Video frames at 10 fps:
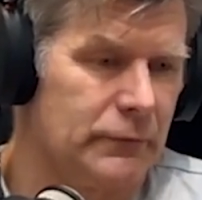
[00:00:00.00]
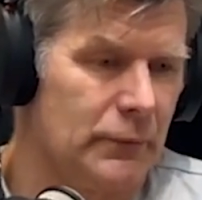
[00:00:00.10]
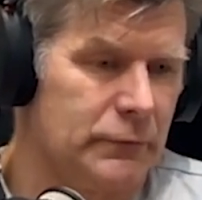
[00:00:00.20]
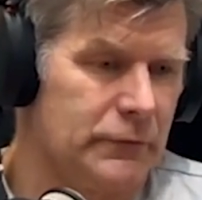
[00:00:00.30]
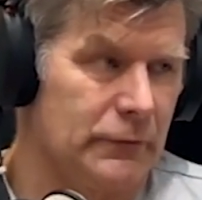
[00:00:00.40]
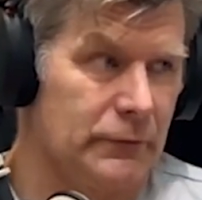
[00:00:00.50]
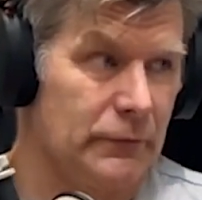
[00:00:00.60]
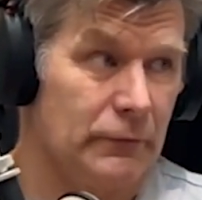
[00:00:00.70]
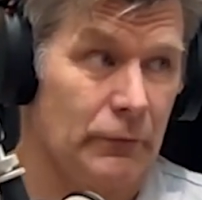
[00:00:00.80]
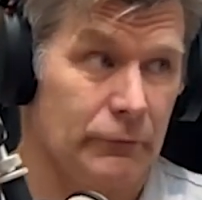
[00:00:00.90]

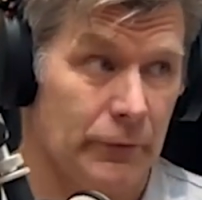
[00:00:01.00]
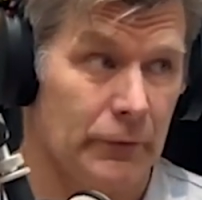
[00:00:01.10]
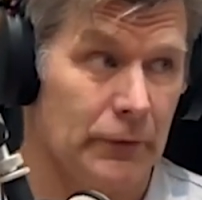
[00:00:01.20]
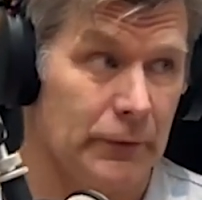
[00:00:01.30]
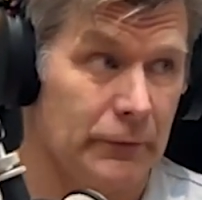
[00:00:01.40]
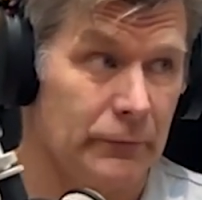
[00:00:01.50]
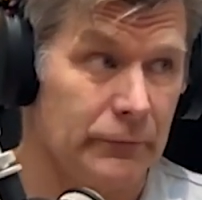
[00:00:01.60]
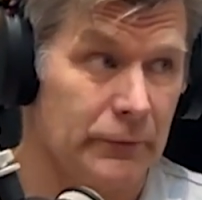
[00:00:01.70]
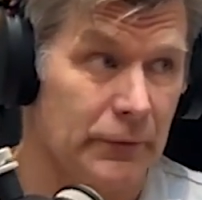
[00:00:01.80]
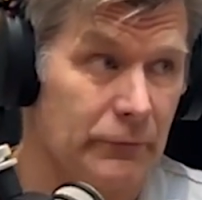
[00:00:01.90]
obstruction of no clinical
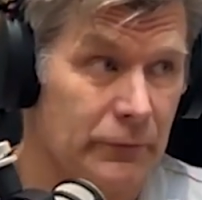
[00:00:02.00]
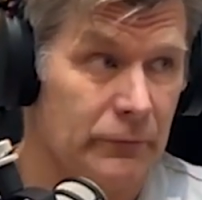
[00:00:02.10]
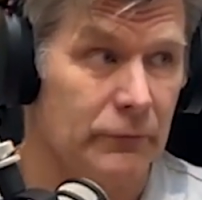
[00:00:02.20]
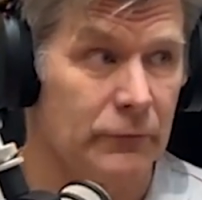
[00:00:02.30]
significance.